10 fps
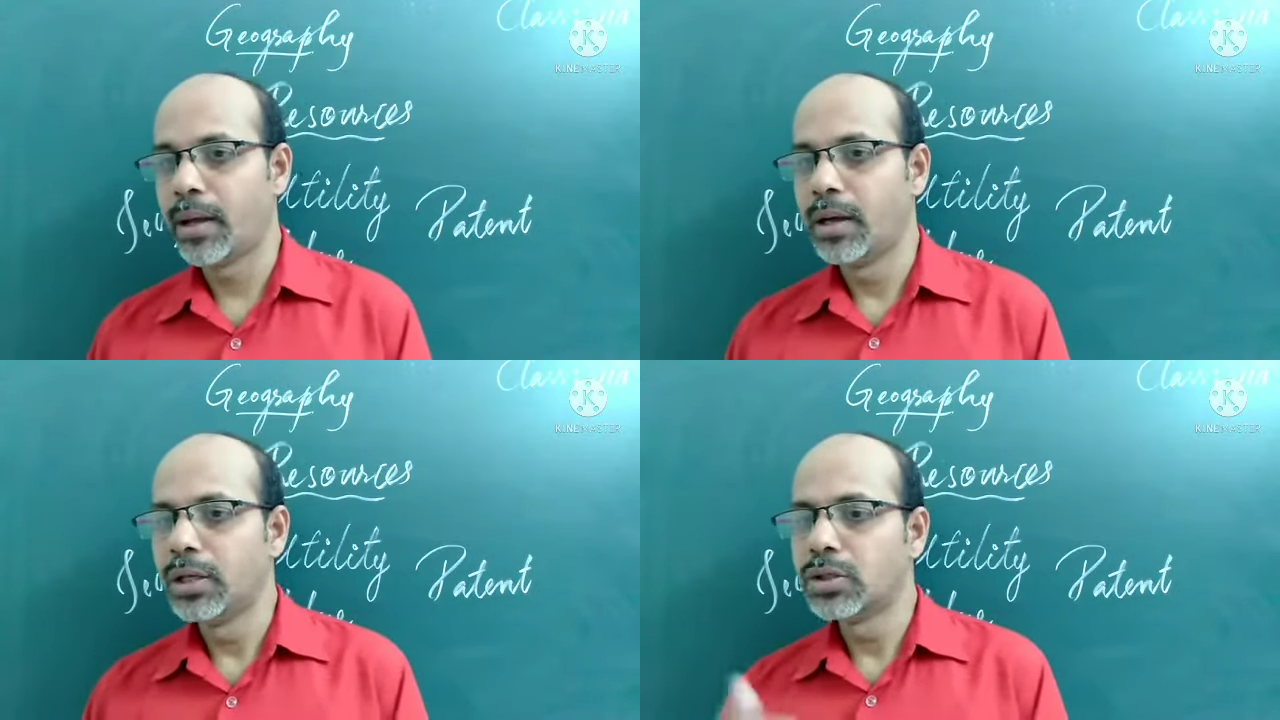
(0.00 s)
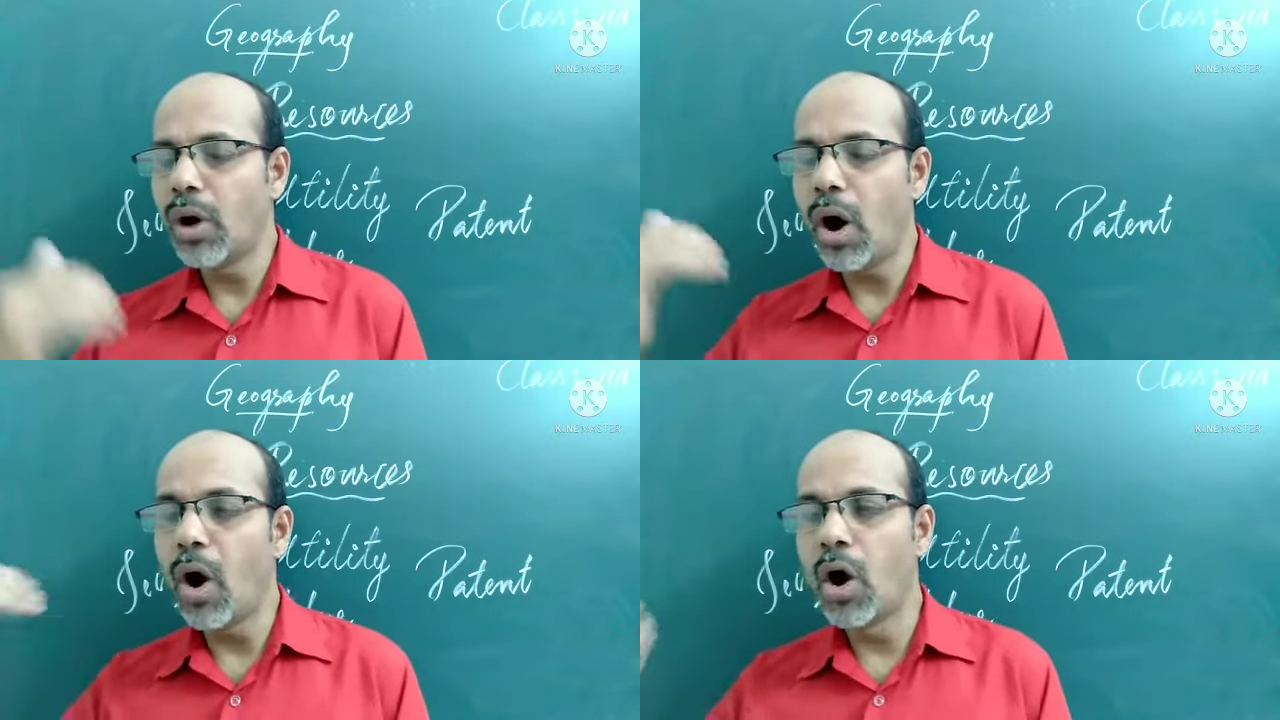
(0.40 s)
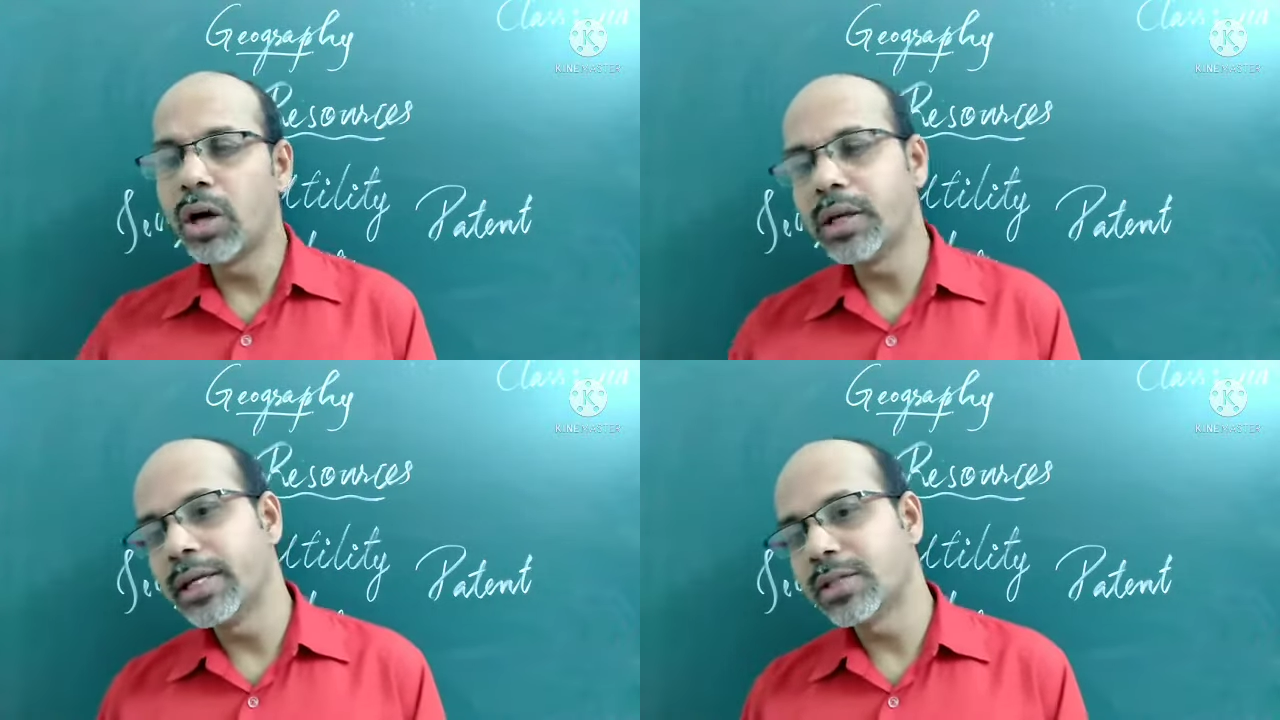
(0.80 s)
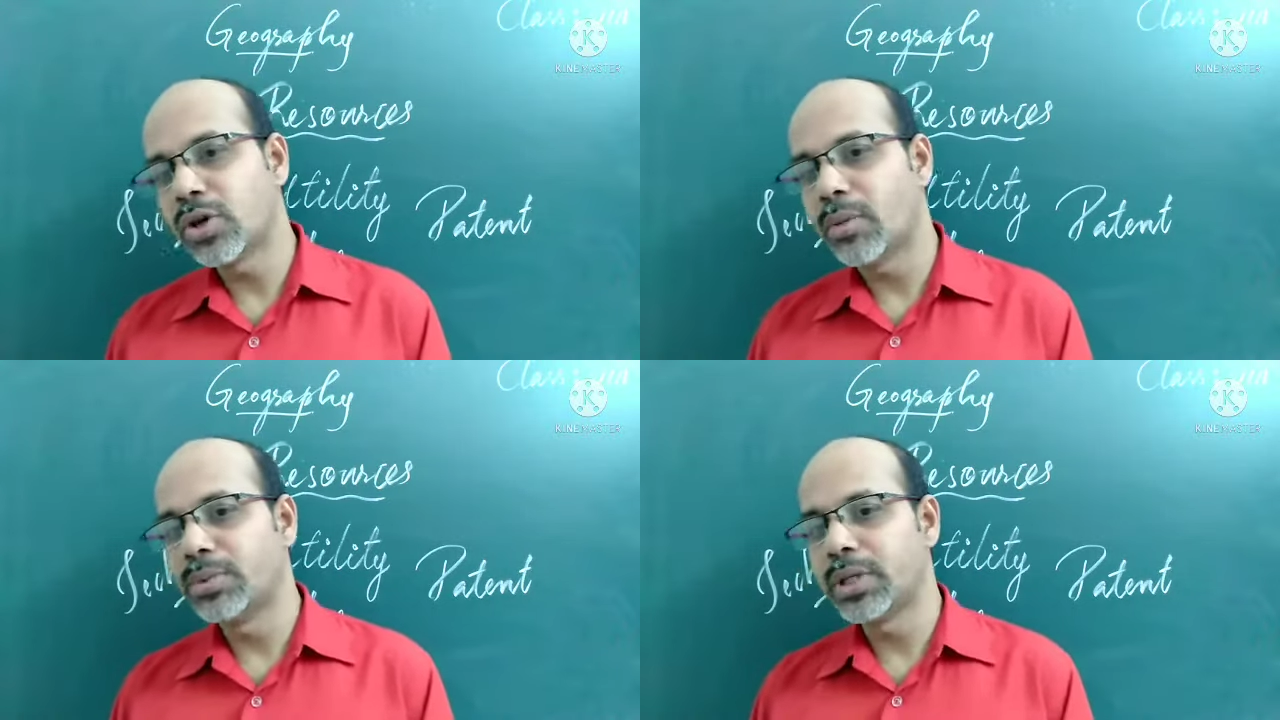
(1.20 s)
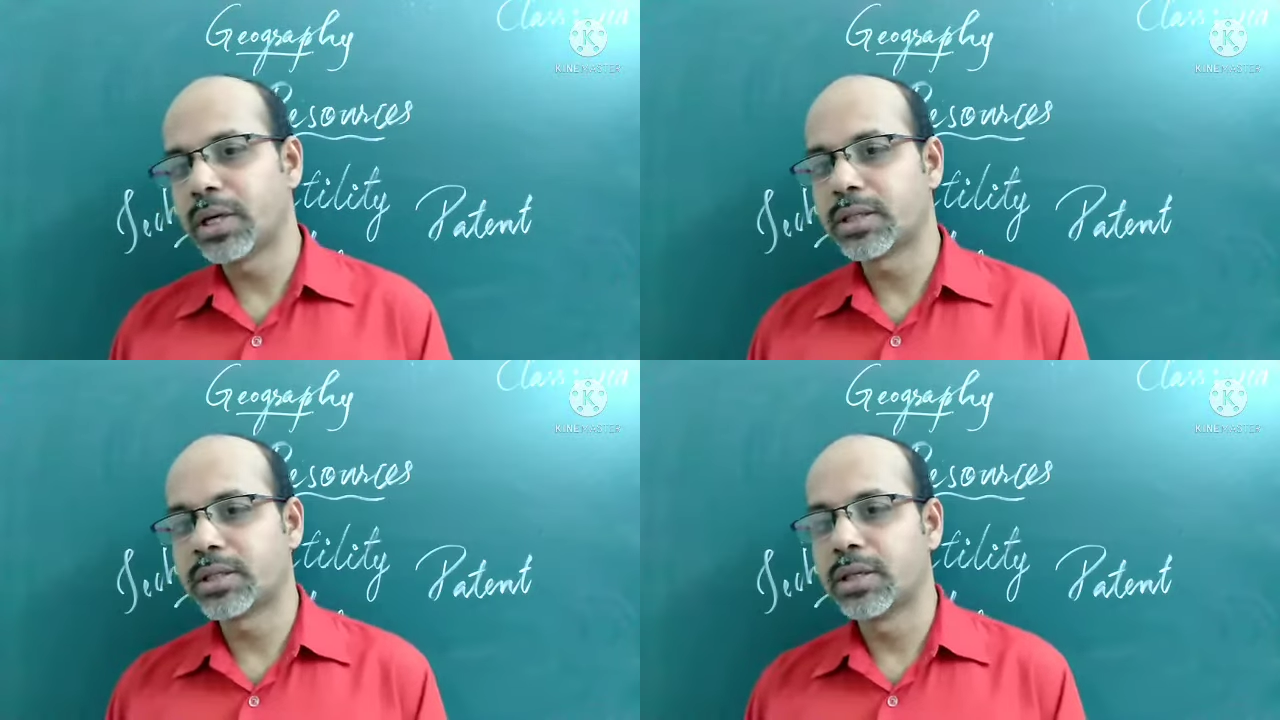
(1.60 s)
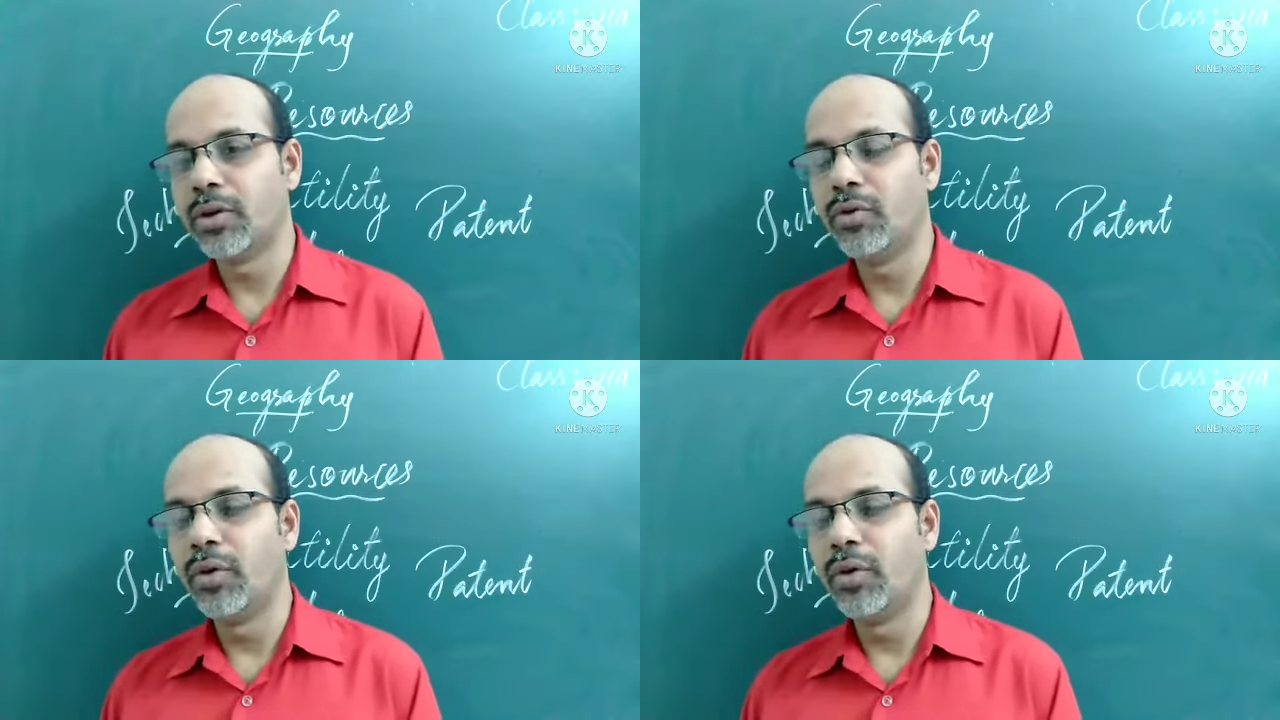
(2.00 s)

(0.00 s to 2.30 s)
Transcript: So all these objects